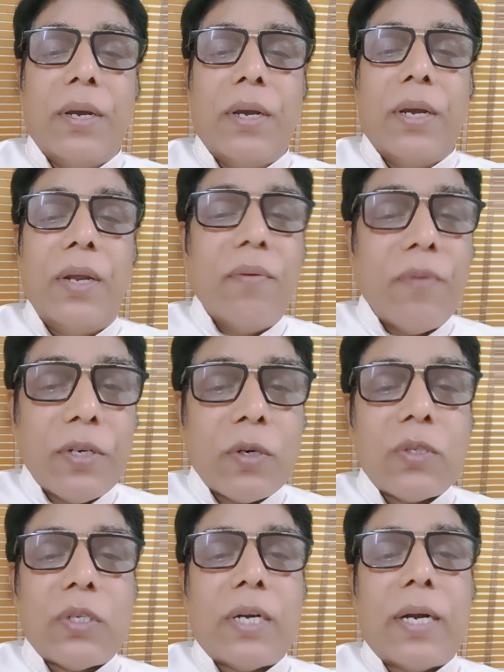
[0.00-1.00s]
In
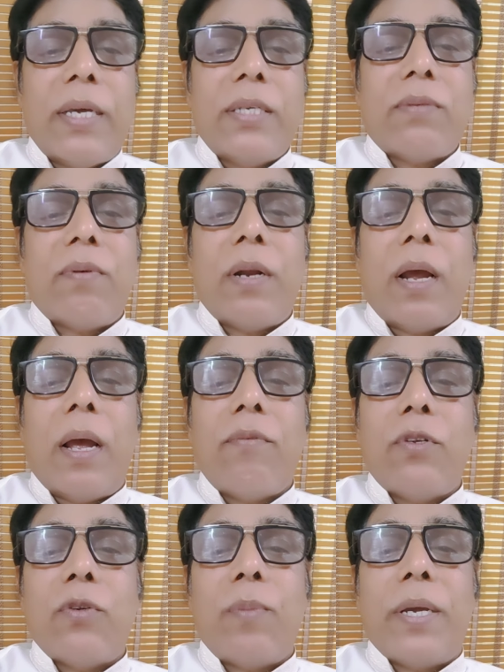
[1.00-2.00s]
vitro studies will
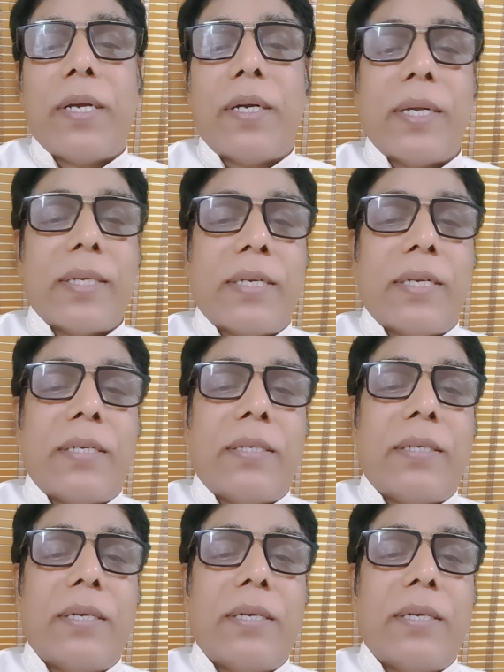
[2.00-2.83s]
have to be conducted